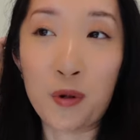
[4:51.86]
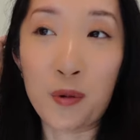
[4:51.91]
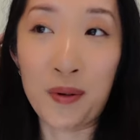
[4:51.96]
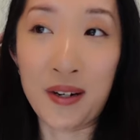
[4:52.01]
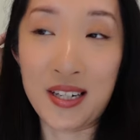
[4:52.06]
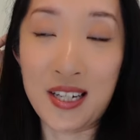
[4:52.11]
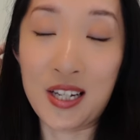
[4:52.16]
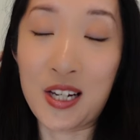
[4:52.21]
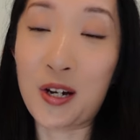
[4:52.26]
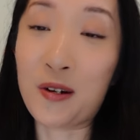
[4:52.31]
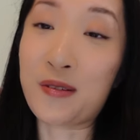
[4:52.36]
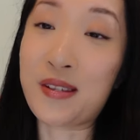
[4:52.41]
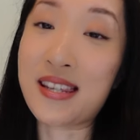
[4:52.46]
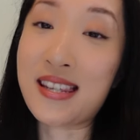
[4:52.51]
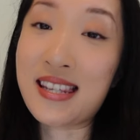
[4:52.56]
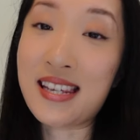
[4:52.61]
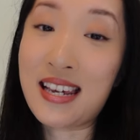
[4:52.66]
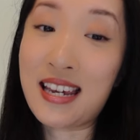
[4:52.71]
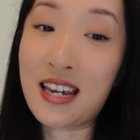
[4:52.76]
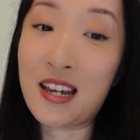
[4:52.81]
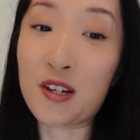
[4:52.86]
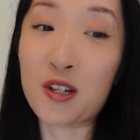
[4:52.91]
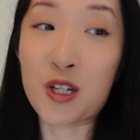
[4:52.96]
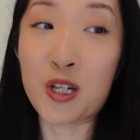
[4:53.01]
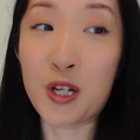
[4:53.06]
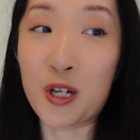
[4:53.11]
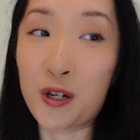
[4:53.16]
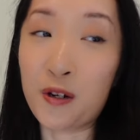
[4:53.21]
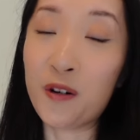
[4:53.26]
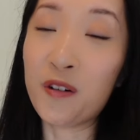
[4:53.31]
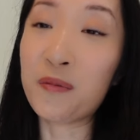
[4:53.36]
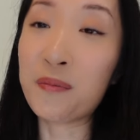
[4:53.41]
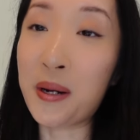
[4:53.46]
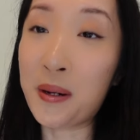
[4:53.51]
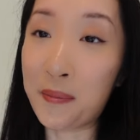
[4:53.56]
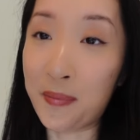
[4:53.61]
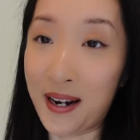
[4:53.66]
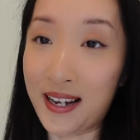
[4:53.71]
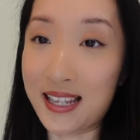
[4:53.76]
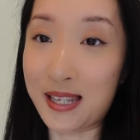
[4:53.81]
we went to go see two of my
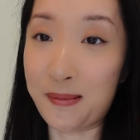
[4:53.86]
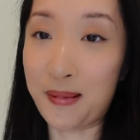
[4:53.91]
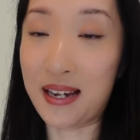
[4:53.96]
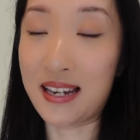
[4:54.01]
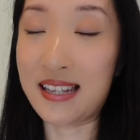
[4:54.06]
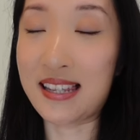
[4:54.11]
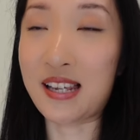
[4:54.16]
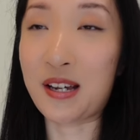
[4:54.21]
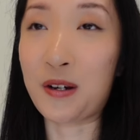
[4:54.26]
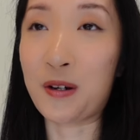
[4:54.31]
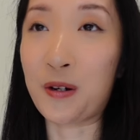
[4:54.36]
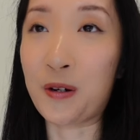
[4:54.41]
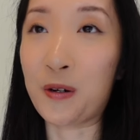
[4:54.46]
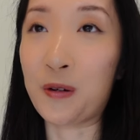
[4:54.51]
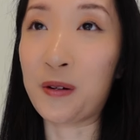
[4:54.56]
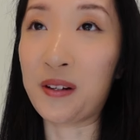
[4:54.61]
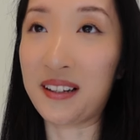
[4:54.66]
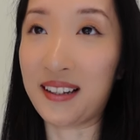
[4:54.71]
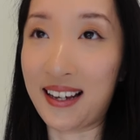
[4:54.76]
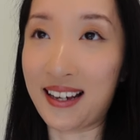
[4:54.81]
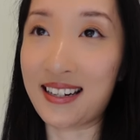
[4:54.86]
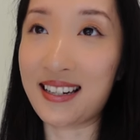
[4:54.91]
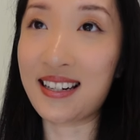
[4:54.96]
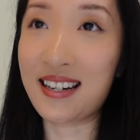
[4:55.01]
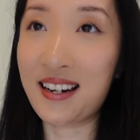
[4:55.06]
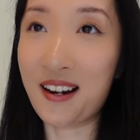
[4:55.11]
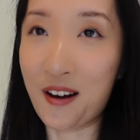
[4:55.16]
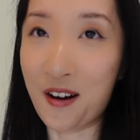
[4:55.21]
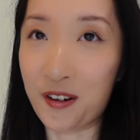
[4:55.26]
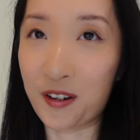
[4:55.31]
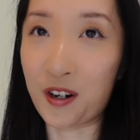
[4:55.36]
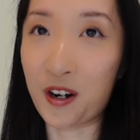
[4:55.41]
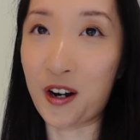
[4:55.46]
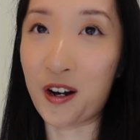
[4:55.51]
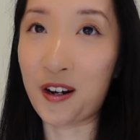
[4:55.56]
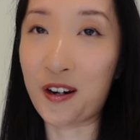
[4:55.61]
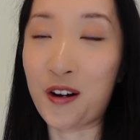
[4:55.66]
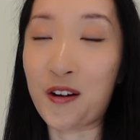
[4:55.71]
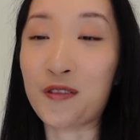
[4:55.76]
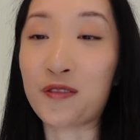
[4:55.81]
bridesmaids who landed in Hong
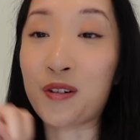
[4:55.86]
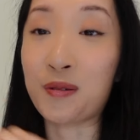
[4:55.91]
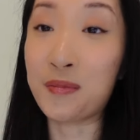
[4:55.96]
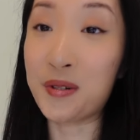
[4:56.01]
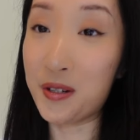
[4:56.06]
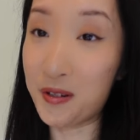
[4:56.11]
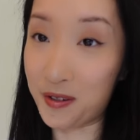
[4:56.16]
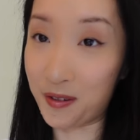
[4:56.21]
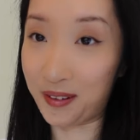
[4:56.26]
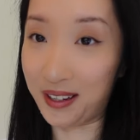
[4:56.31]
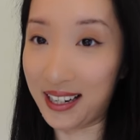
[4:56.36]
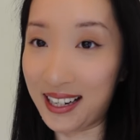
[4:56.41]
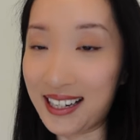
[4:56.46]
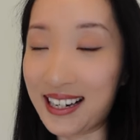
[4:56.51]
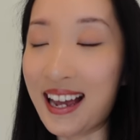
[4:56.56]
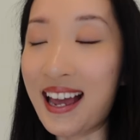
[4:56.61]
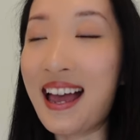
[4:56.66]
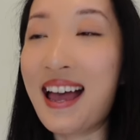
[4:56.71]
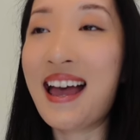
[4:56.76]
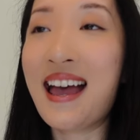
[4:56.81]
Kong from New York.